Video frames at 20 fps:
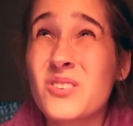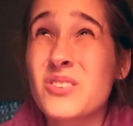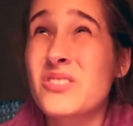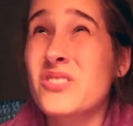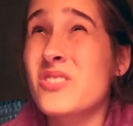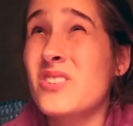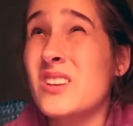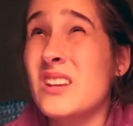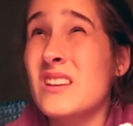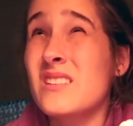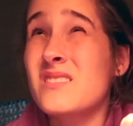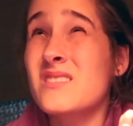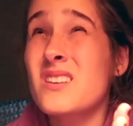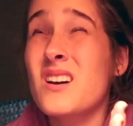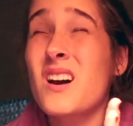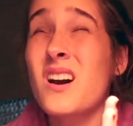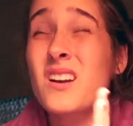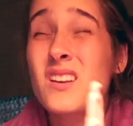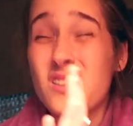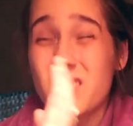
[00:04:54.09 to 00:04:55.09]
was the
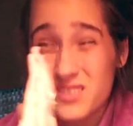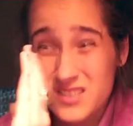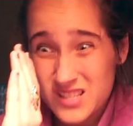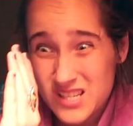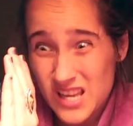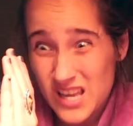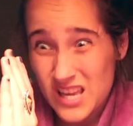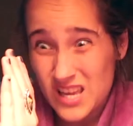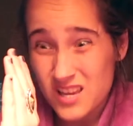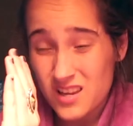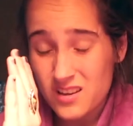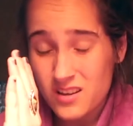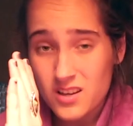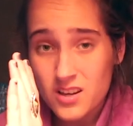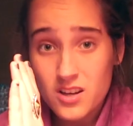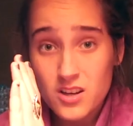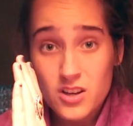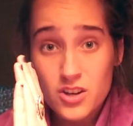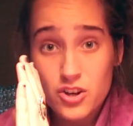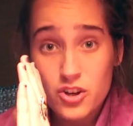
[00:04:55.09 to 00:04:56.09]
entire day
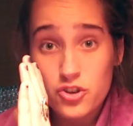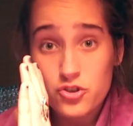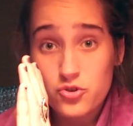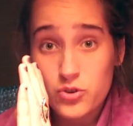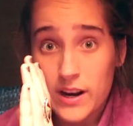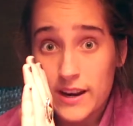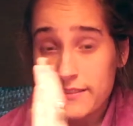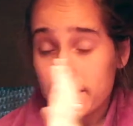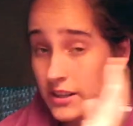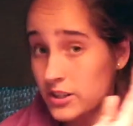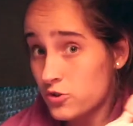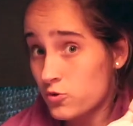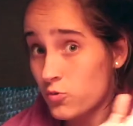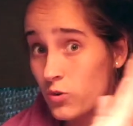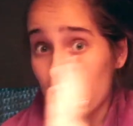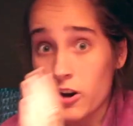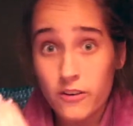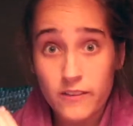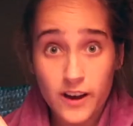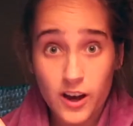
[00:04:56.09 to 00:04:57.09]
driving
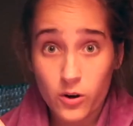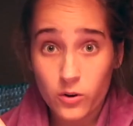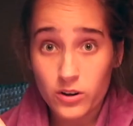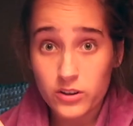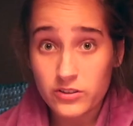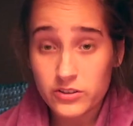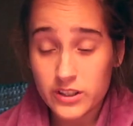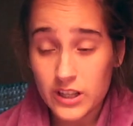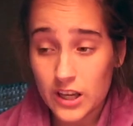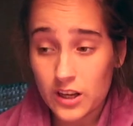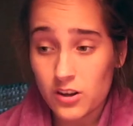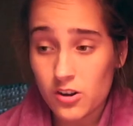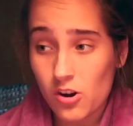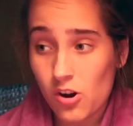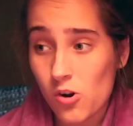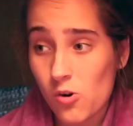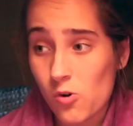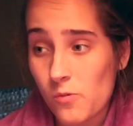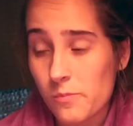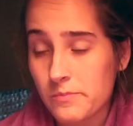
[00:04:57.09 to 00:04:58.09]
12 hours getting
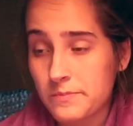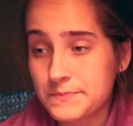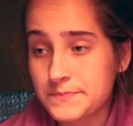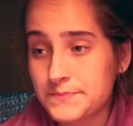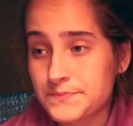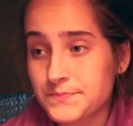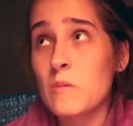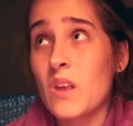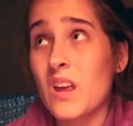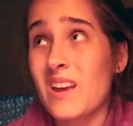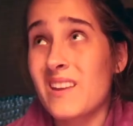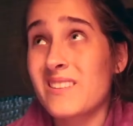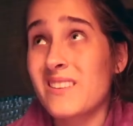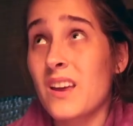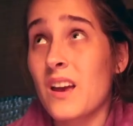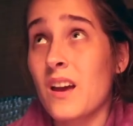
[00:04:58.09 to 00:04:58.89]
home. something,